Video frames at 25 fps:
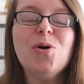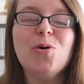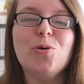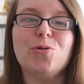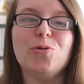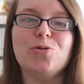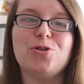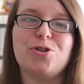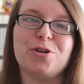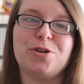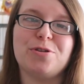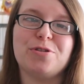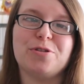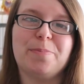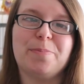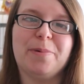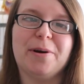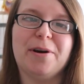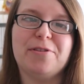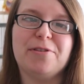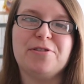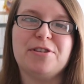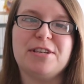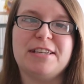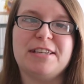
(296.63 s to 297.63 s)
or jute
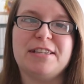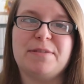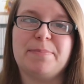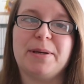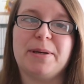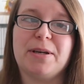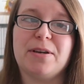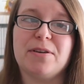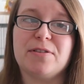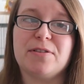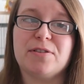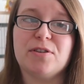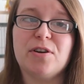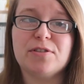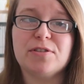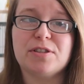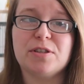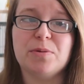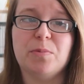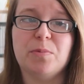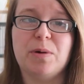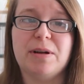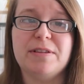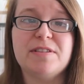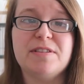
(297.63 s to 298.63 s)
perches, because
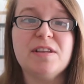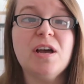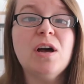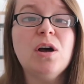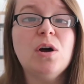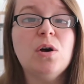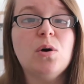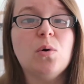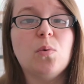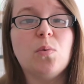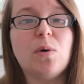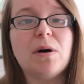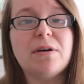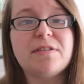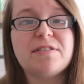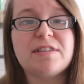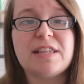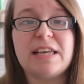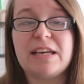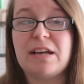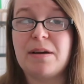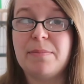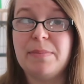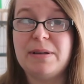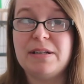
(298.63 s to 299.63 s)
cotton ones whilst
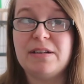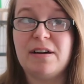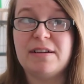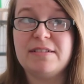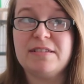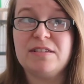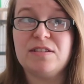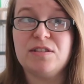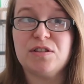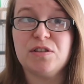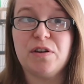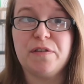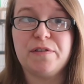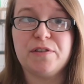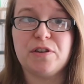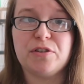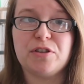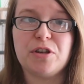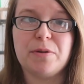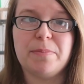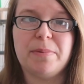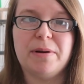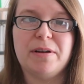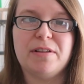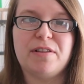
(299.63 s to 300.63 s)
they can be nice and soft on
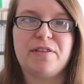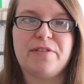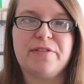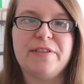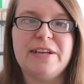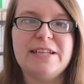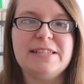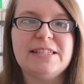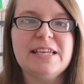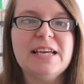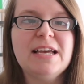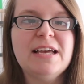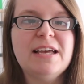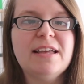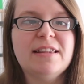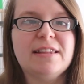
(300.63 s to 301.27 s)
your bird's feet,